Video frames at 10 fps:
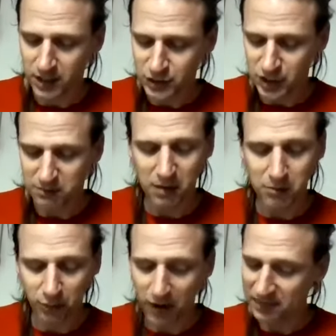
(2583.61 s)
She had been
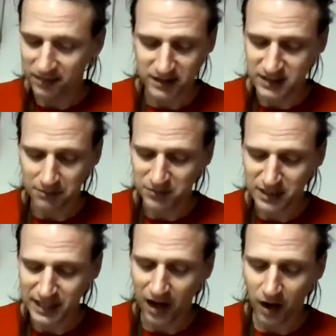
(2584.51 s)
breathless up
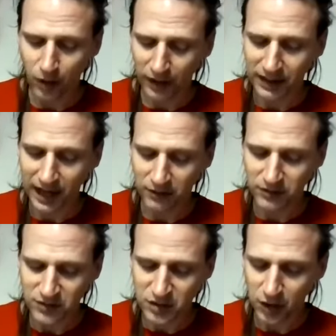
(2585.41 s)
to now on account
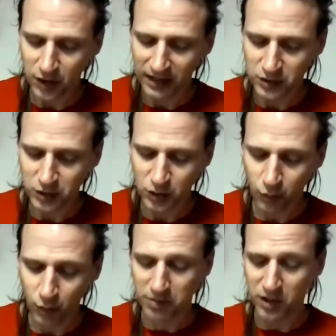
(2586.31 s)
of Sir Ector's
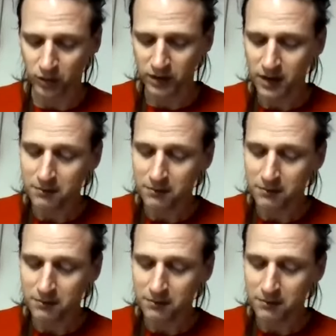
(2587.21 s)
rebuke.